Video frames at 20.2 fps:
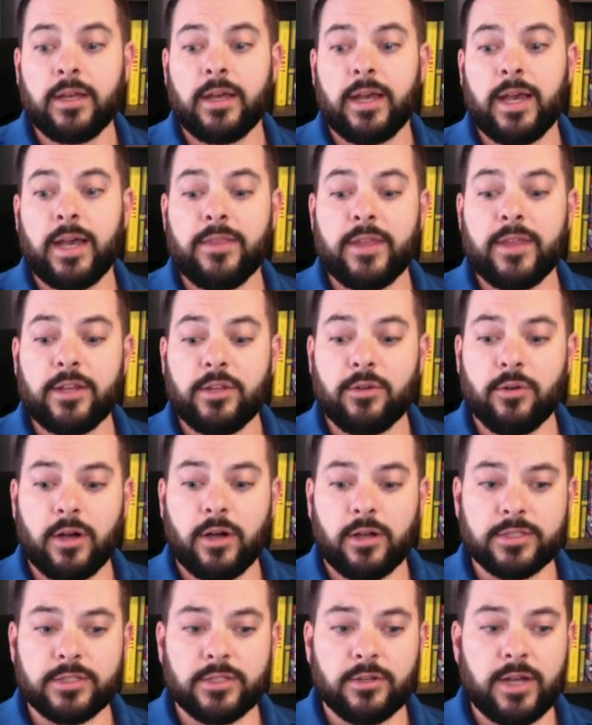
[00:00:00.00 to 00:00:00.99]
And then you
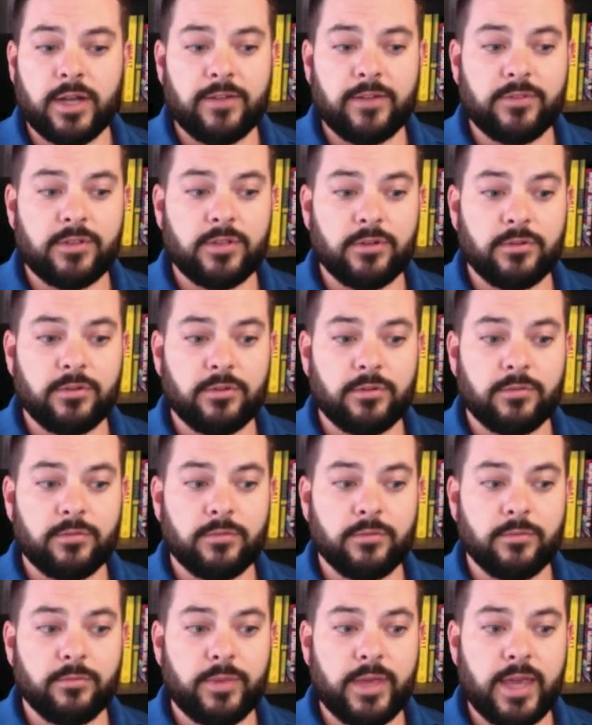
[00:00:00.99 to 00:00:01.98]
also have to
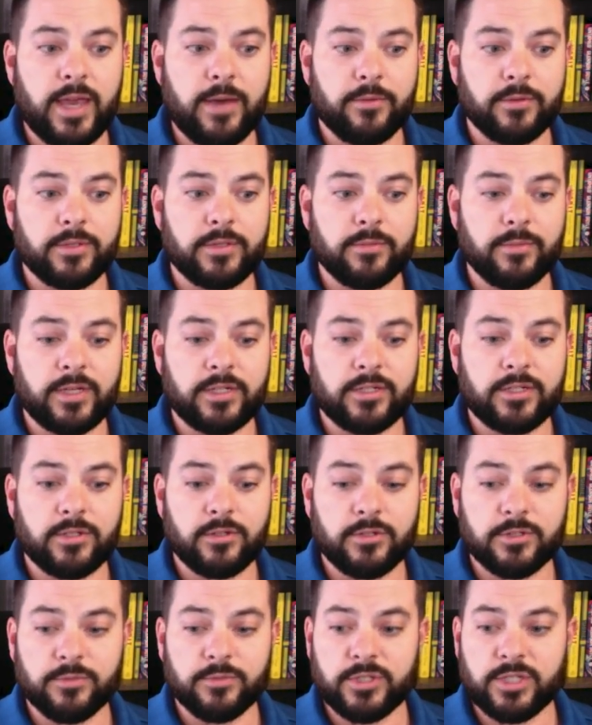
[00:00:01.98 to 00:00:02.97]
be able to make sure
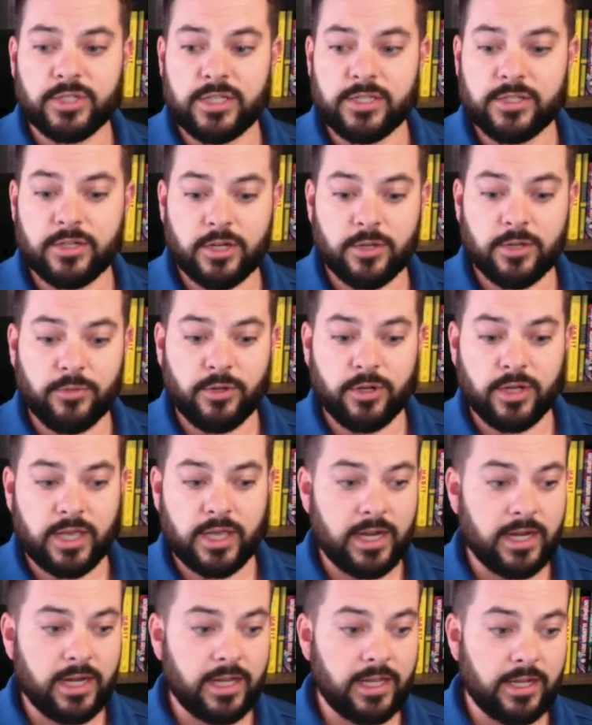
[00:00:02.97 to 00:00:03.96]
those machines are
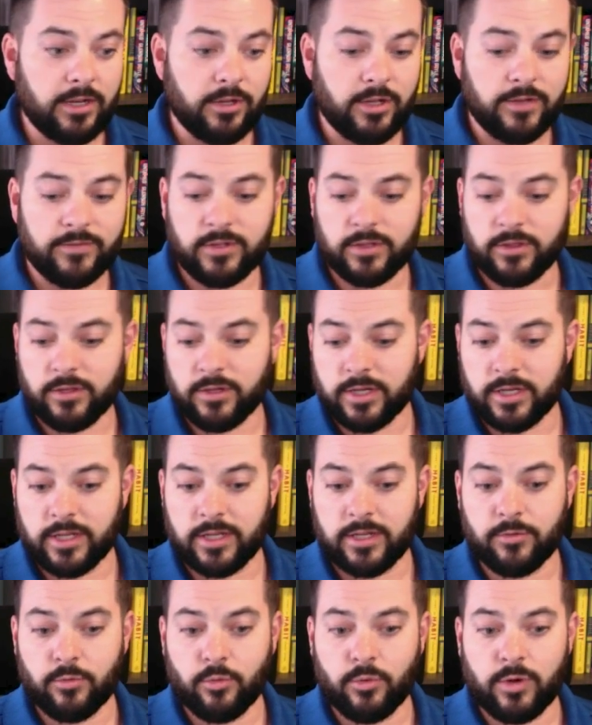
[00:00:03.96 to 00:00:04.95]
communicating, and you have to look
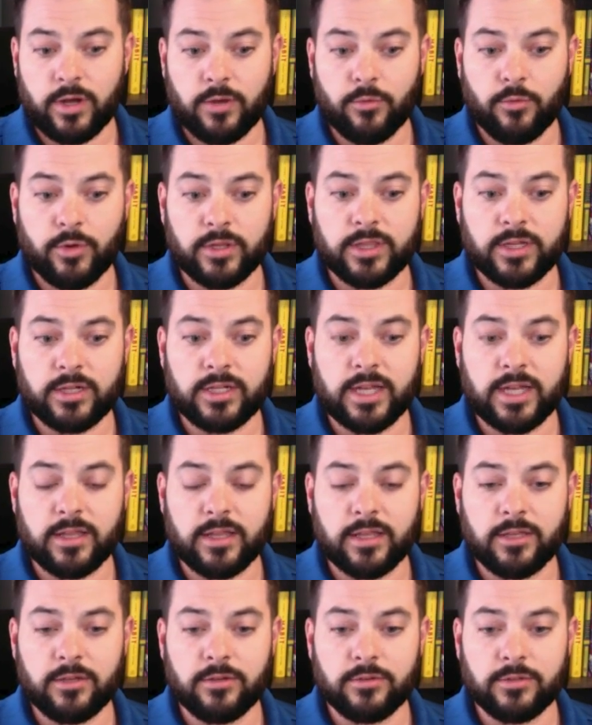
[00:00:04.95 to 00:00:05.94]
at what they're
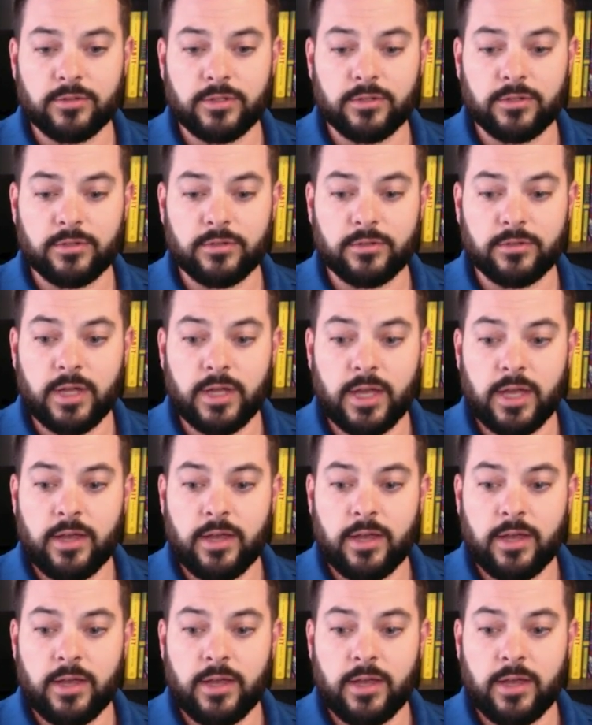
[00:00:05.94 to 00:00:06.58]
telling you to